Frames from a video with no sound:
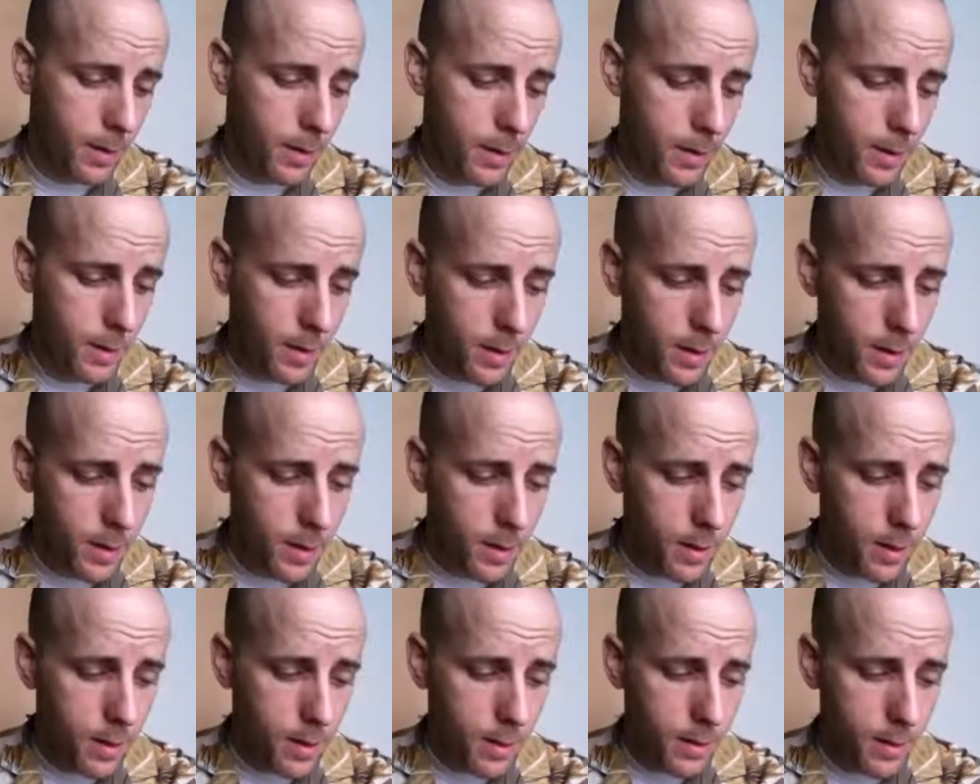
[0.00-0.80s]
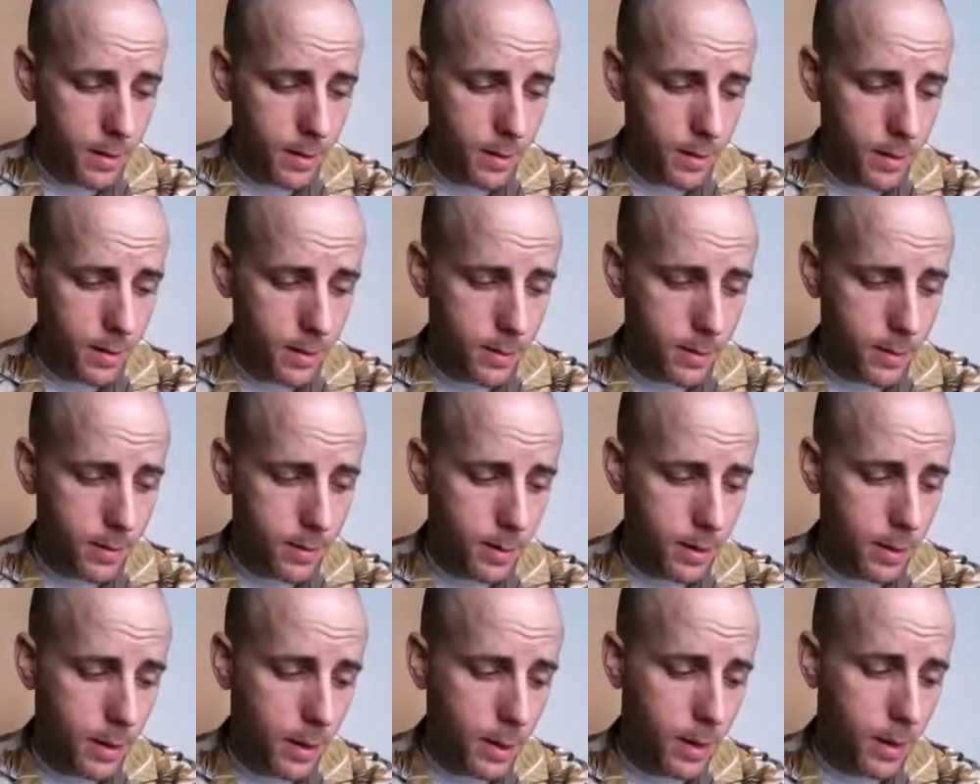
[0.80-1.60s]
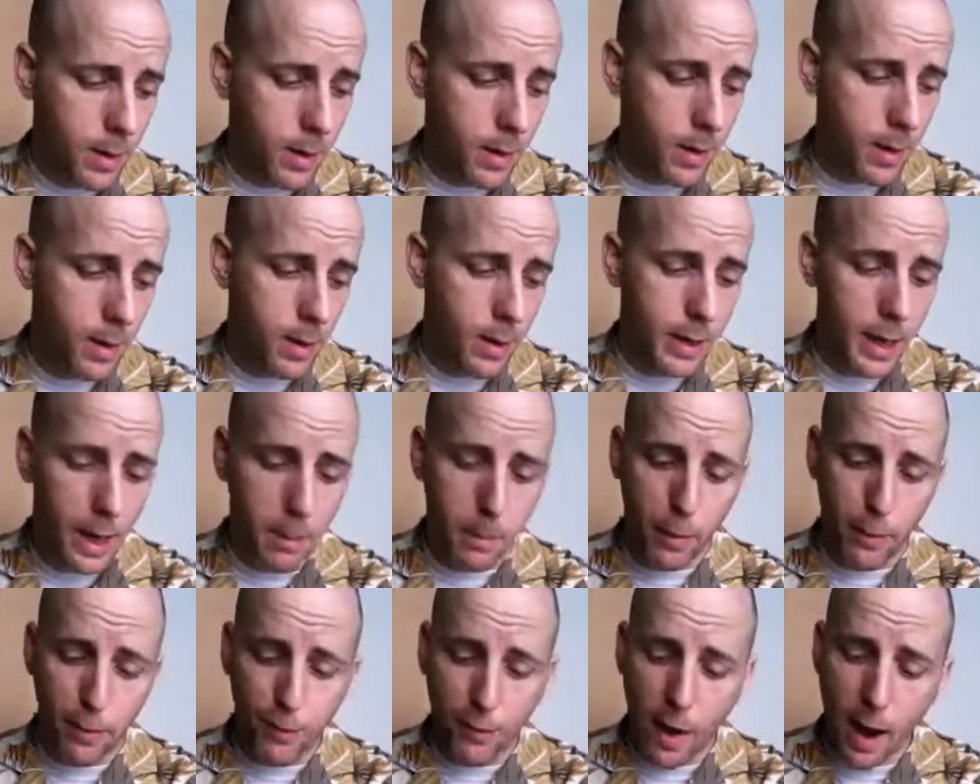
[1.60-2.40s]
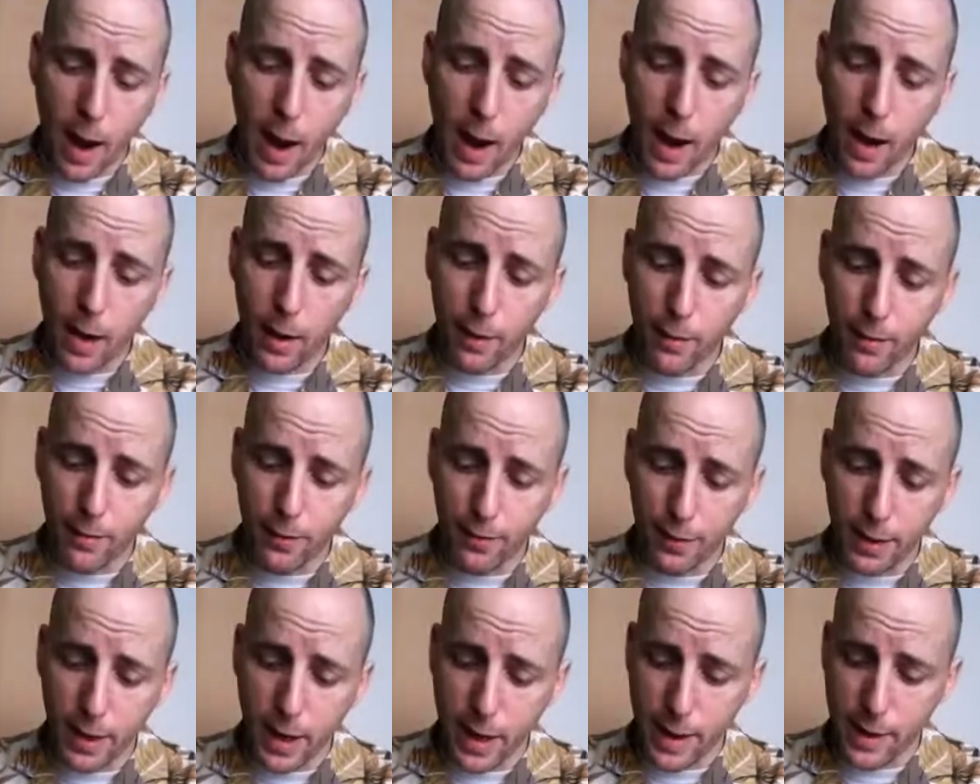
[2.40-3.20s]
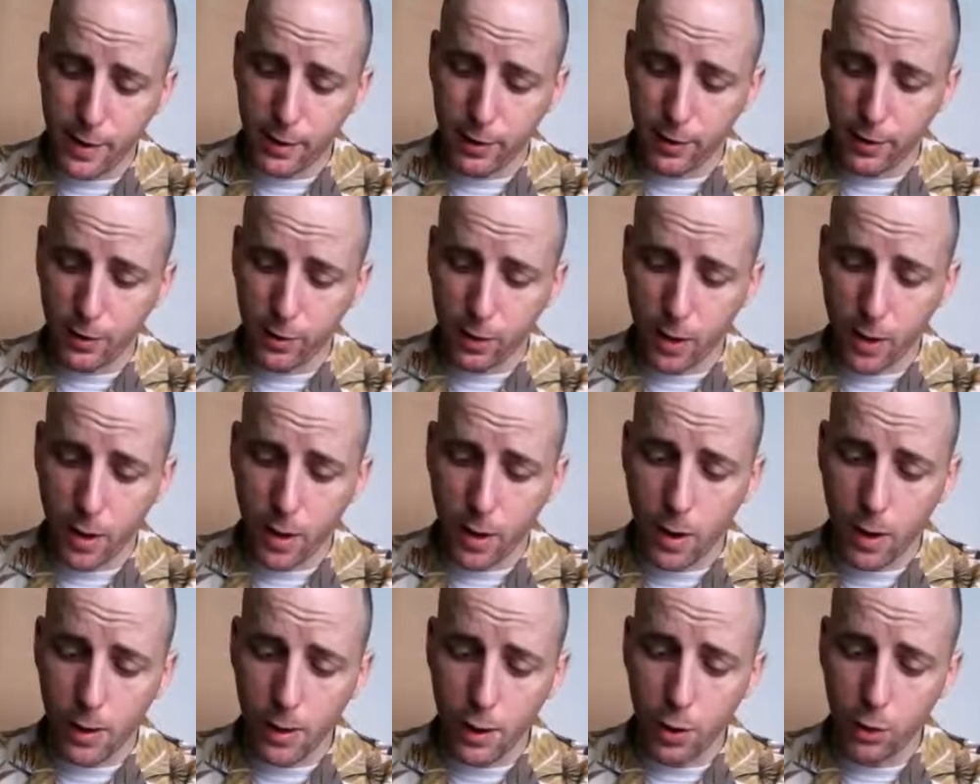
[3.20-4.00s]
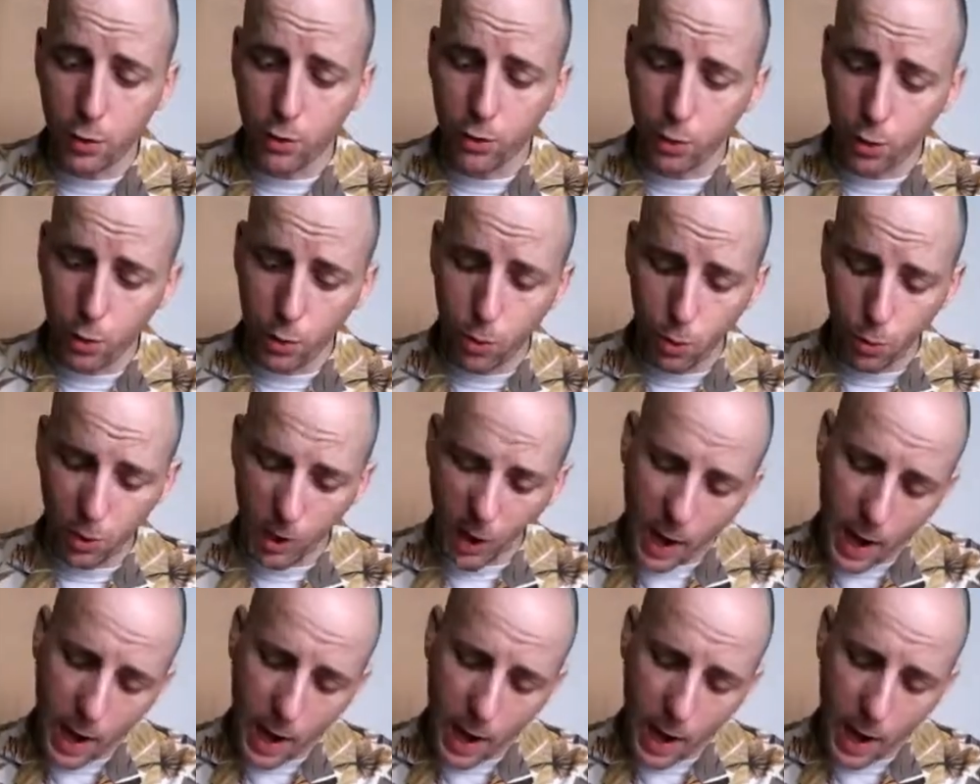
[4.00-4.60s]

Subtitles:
number five is a new school game called Akai Katana,